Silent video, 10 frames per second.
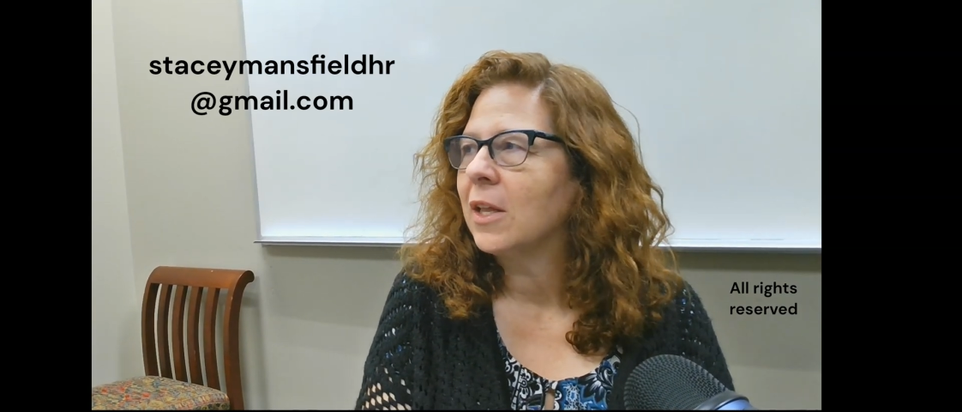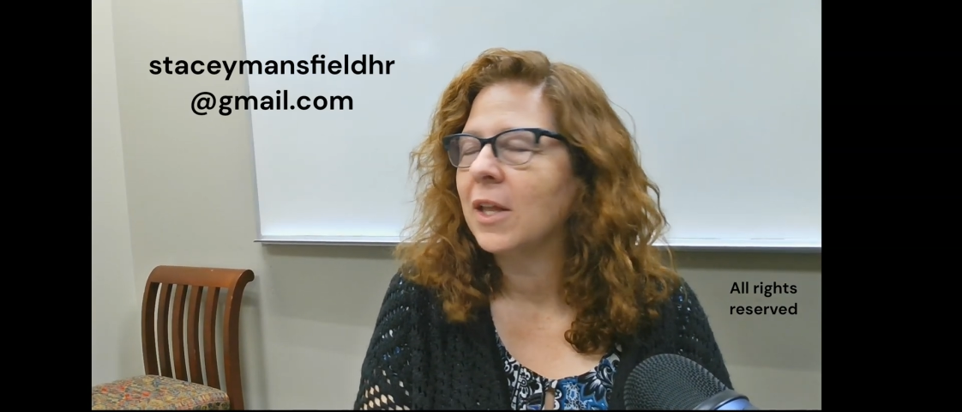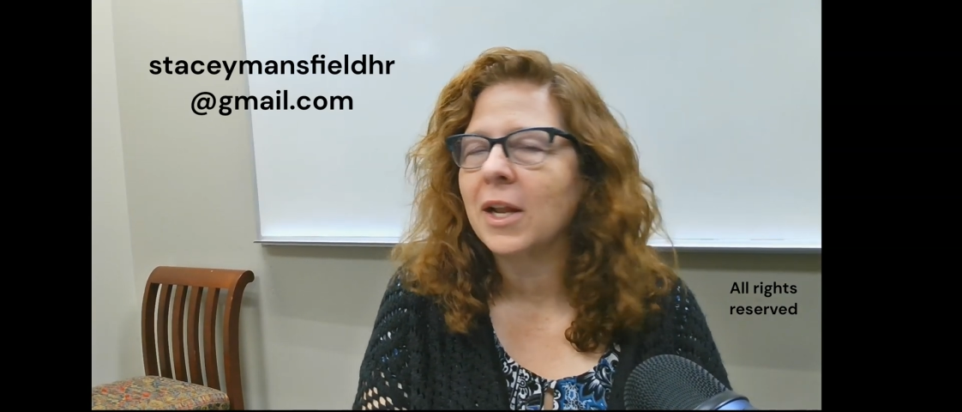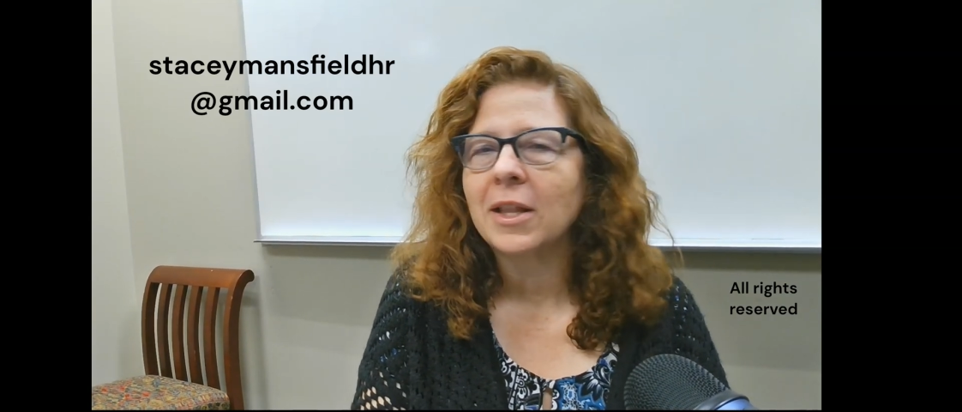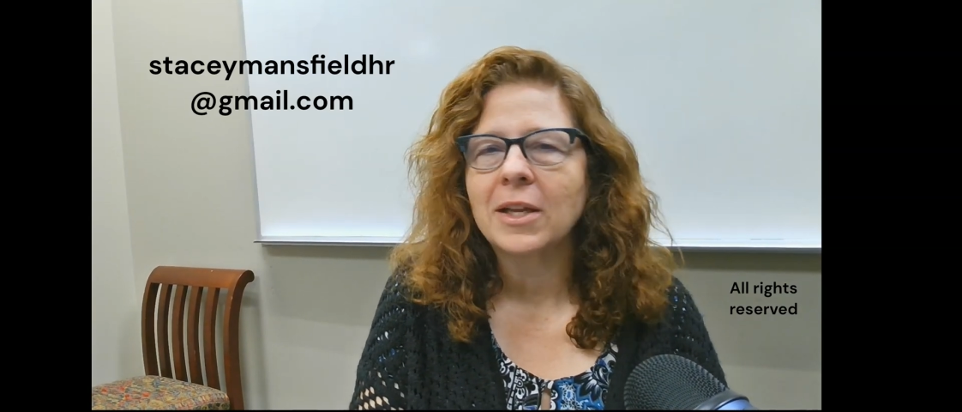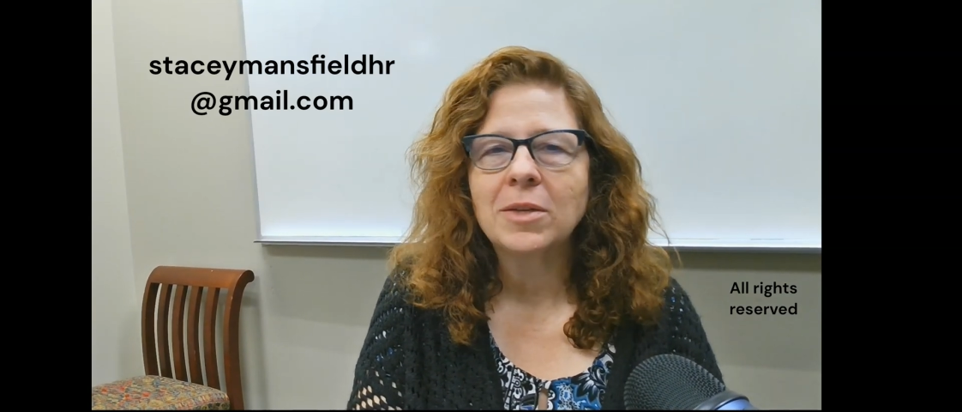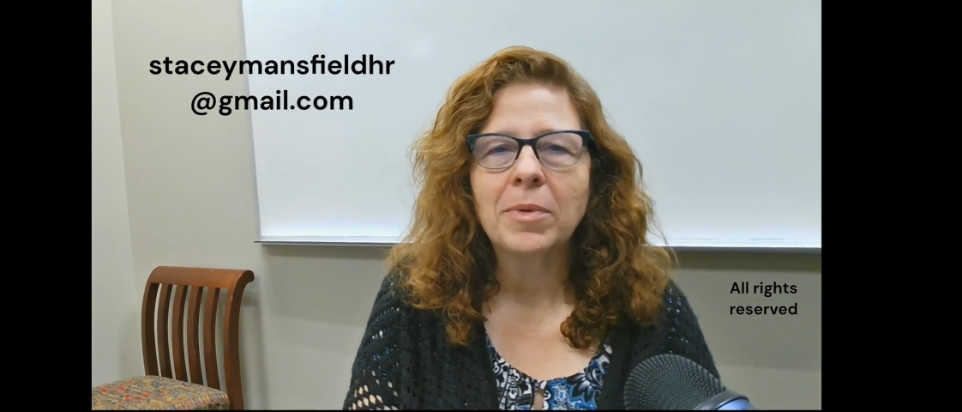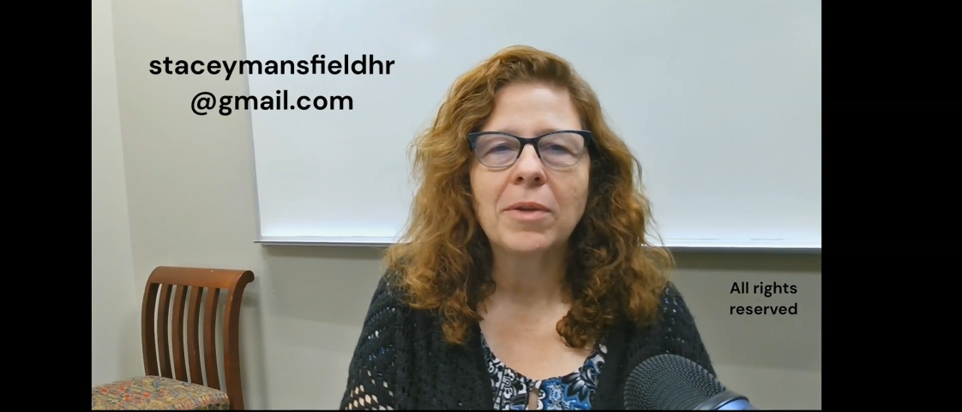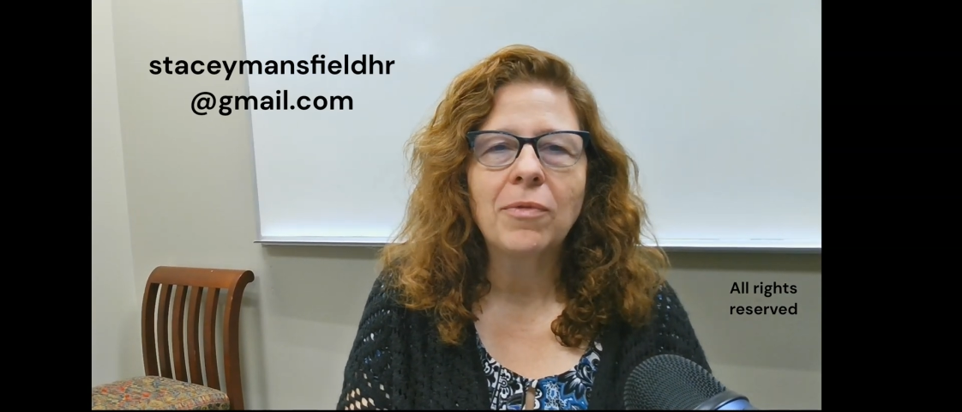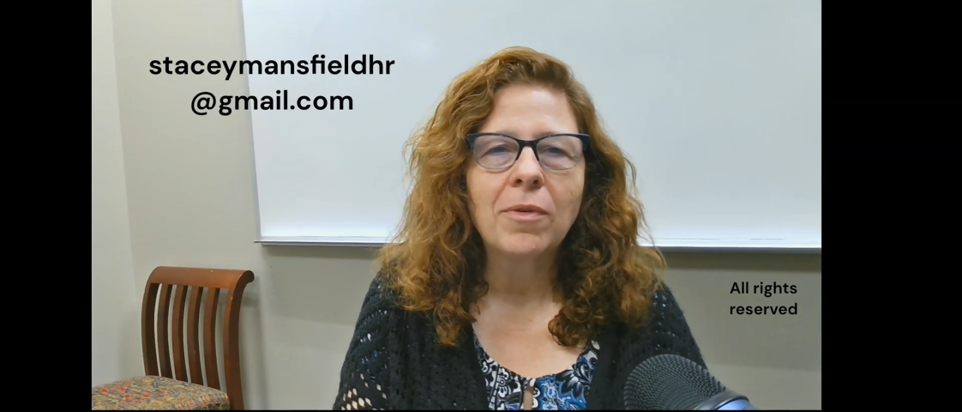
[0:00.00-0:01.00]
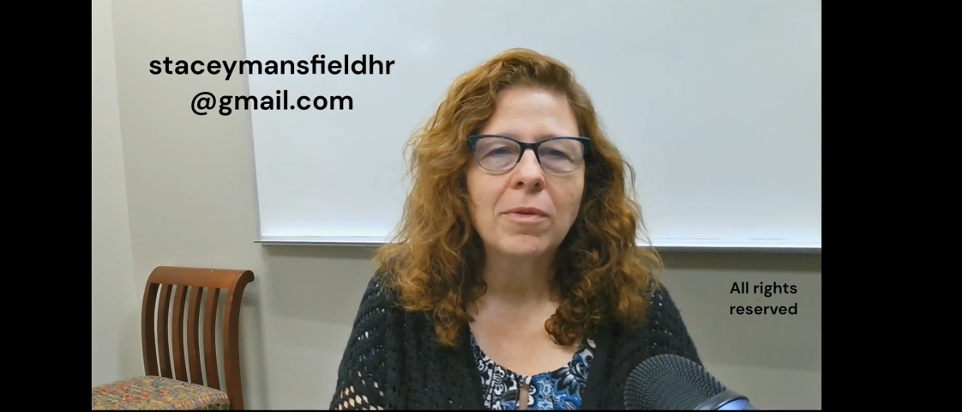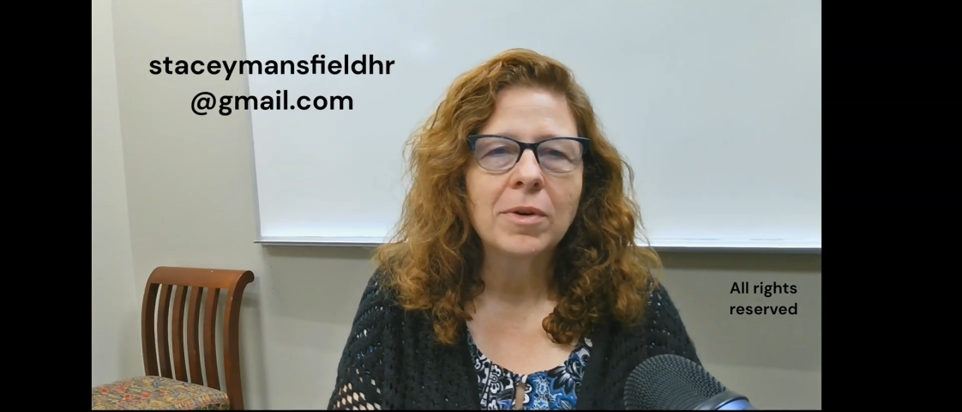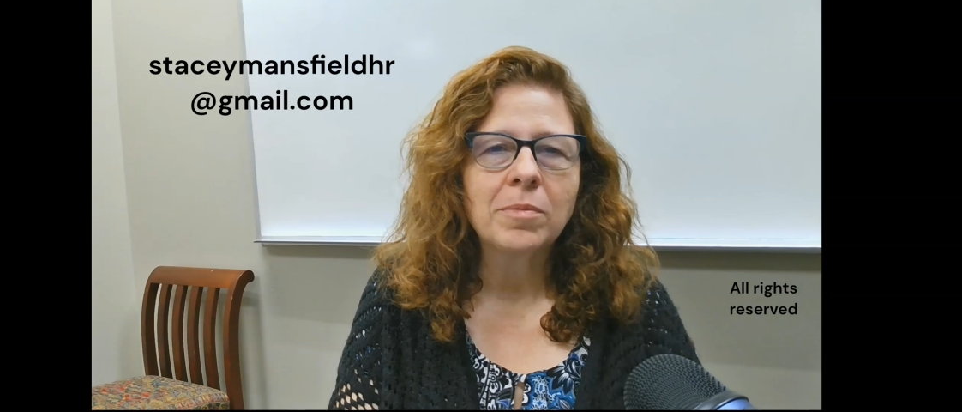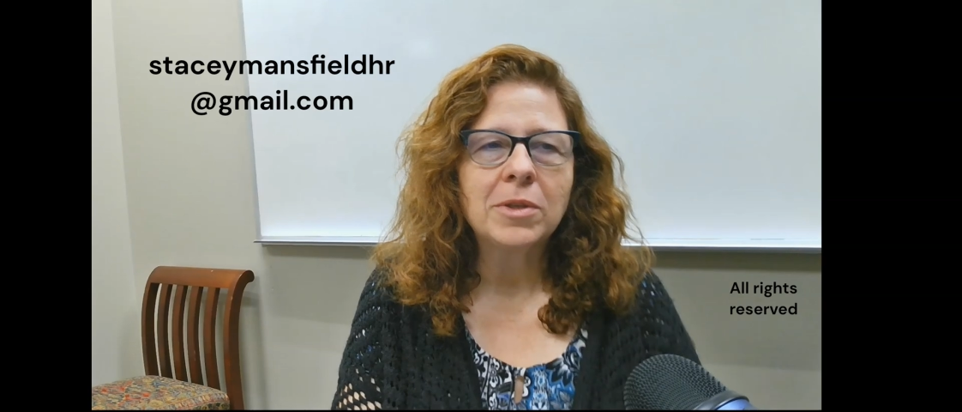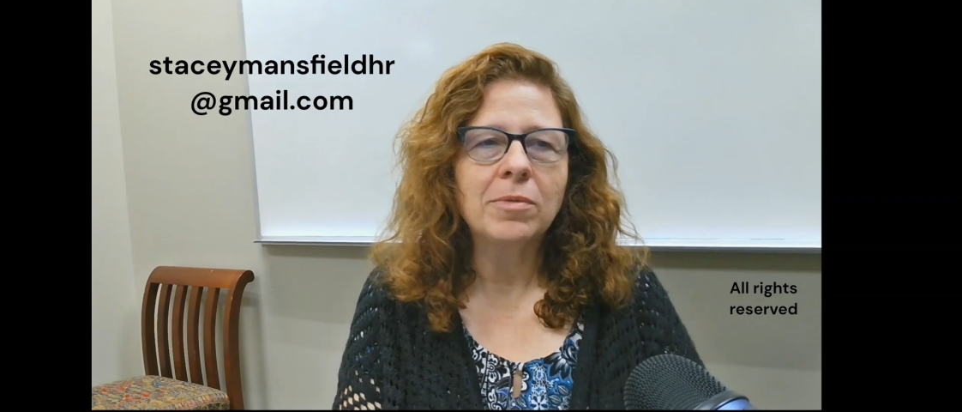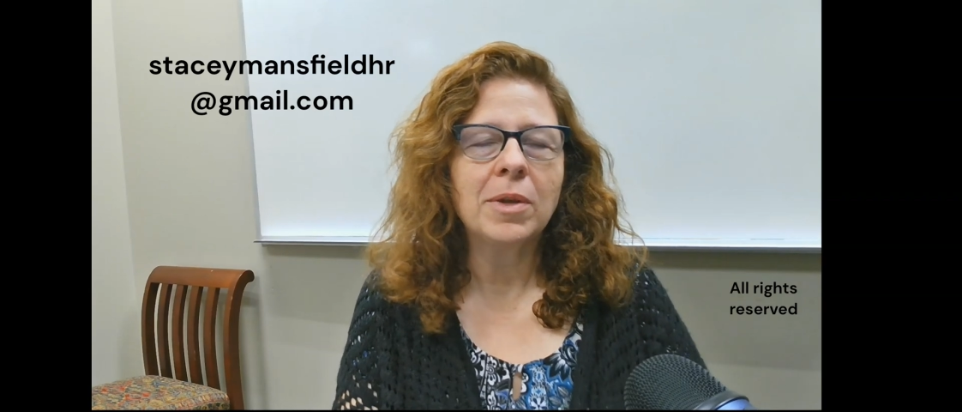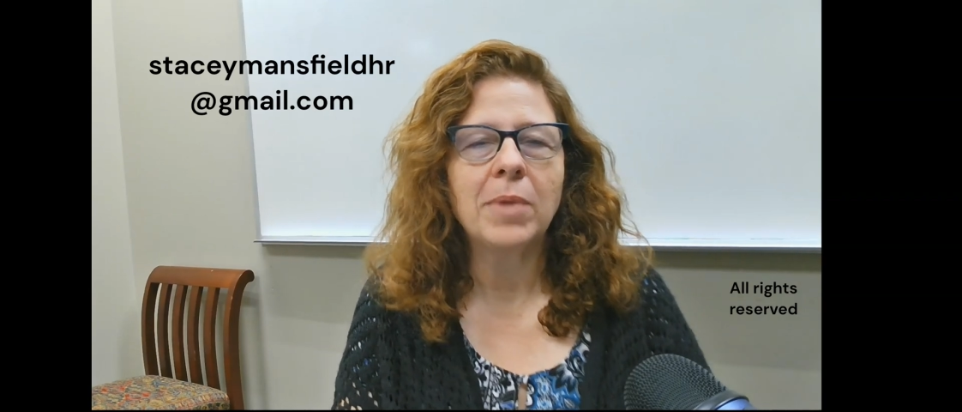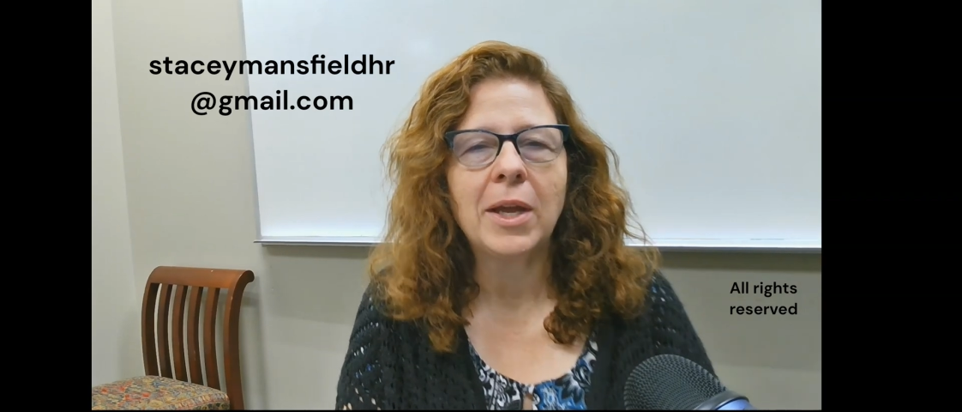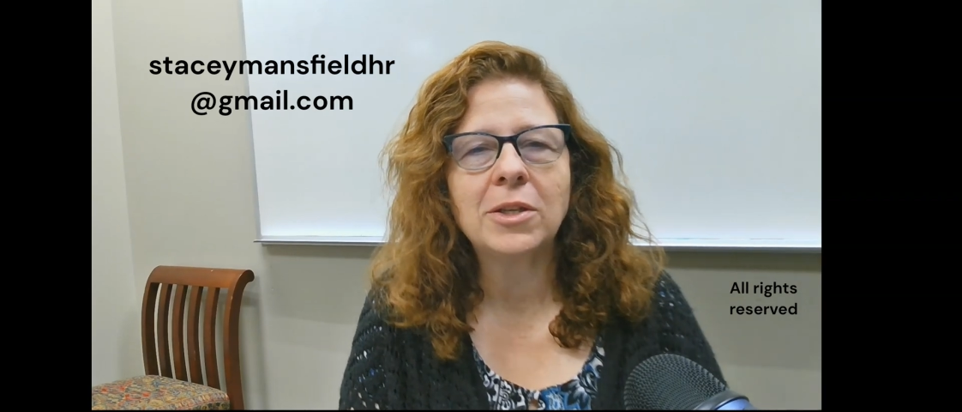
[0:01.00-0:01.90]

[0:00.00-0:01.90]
that I'd like to bring forward between my